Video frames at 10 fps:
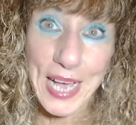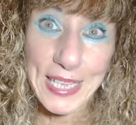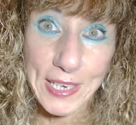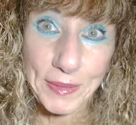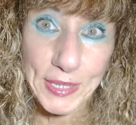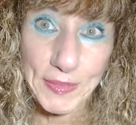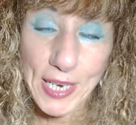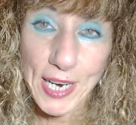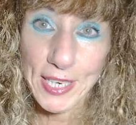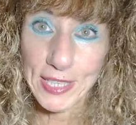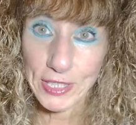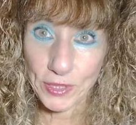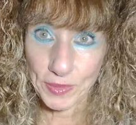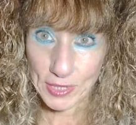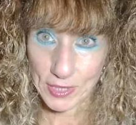I thought I was having a heart attack,
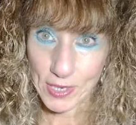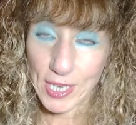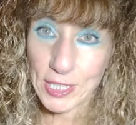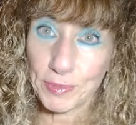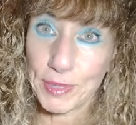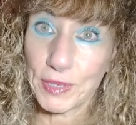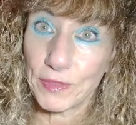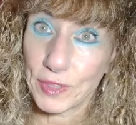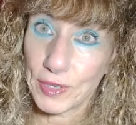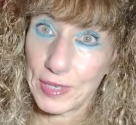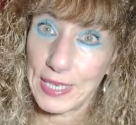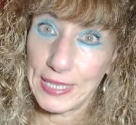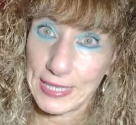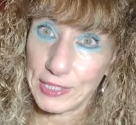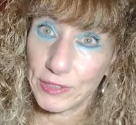so I went to the hospital,
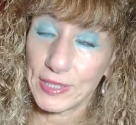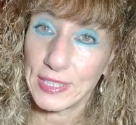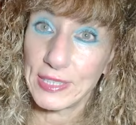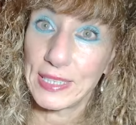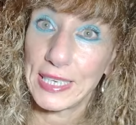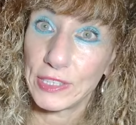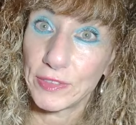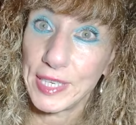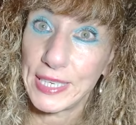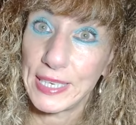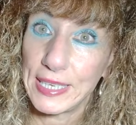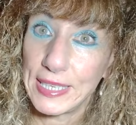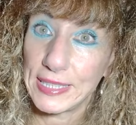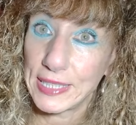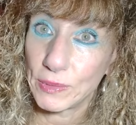and they and they treated it
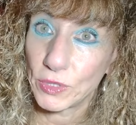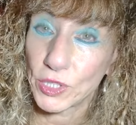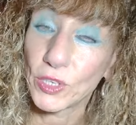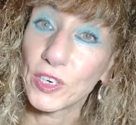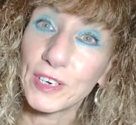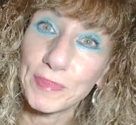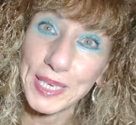and they said it was good.